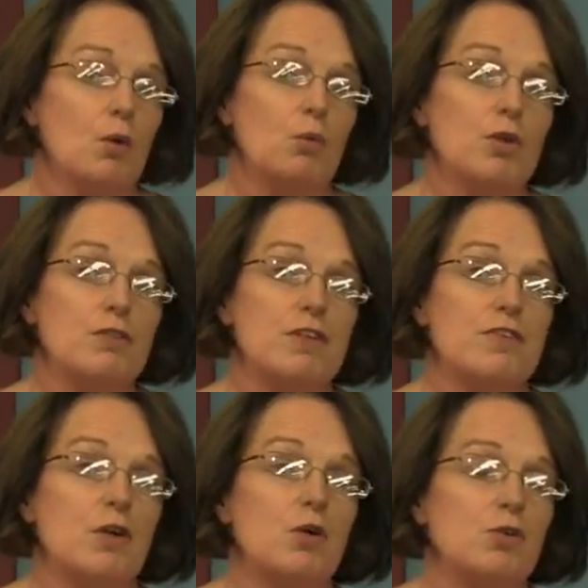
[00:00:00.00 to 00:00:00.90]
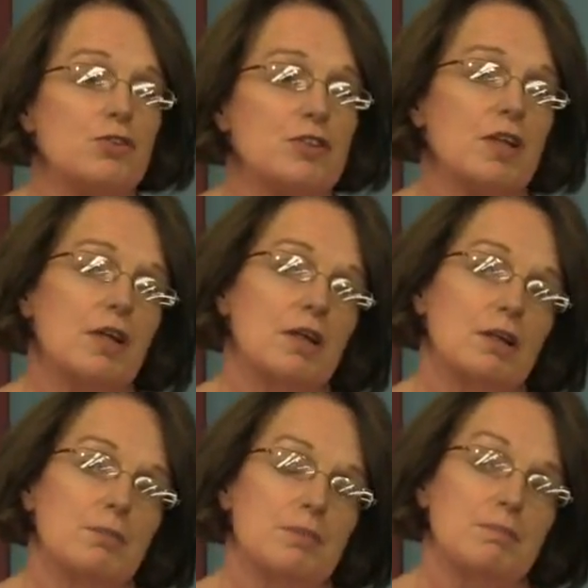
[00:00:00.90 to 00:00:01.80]
One of his old
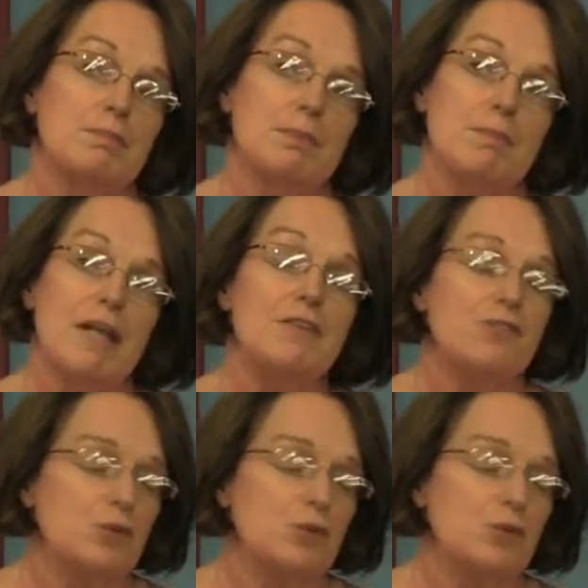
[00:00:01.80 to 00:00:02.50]
mates